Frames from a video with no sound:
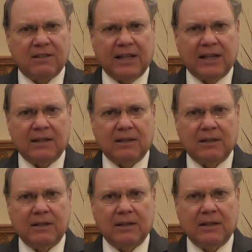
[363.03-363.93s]
in
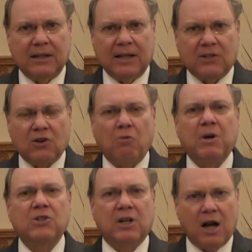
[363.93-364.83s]
and so
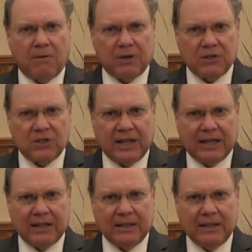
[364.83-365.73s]
much confidence
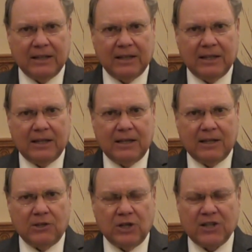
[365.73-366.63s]
in.
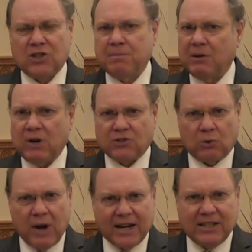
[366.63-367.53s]
That Jesus has been
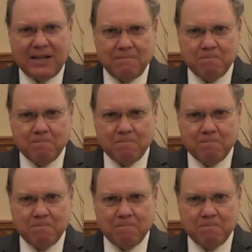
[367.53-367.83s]
resurrected.